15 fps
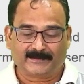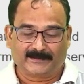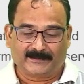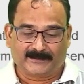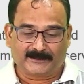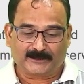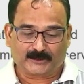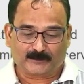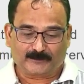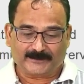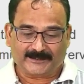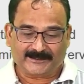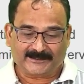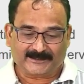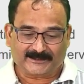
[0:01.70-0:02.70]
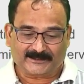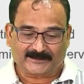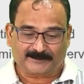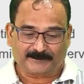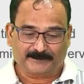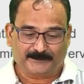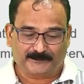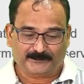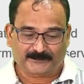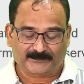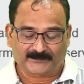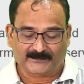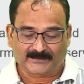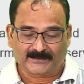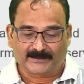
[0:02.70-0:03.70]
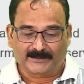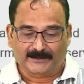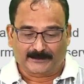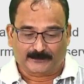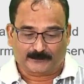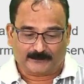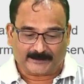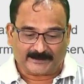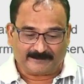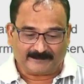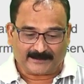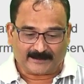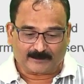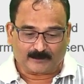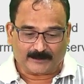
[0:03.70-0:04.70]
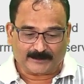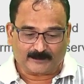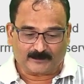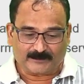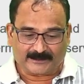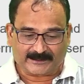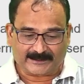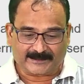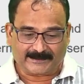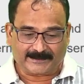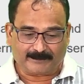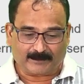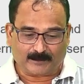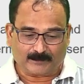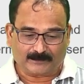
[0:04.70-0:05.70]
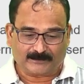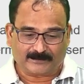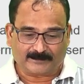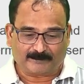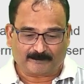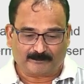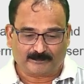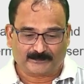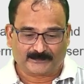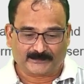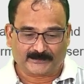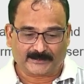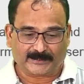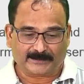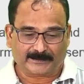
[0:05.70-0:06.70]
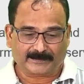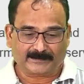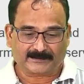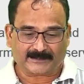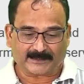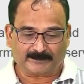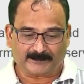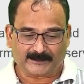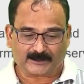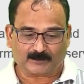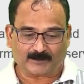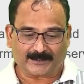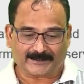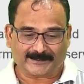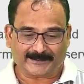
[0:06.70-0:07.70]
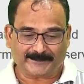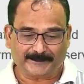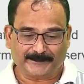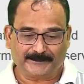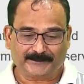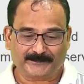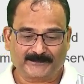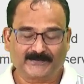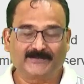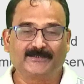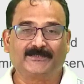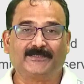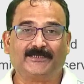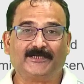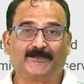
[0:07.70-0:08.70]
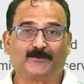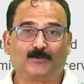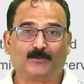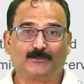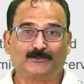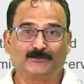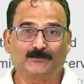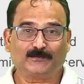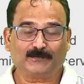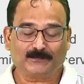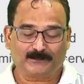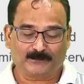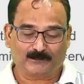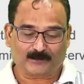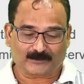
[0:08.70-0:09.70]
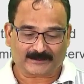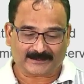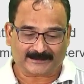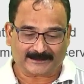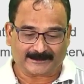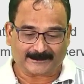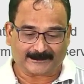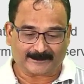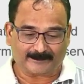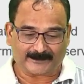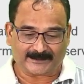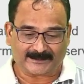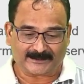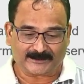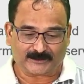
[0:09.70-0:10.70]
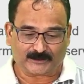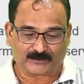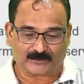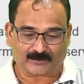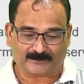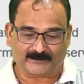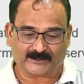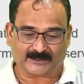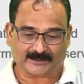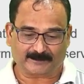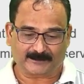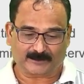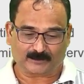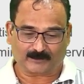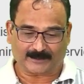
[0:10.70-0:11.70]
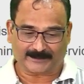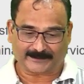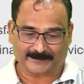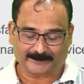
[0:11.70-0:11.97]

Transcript: Students, today we are going to study about the service quality and also what are the determinants of the service quality.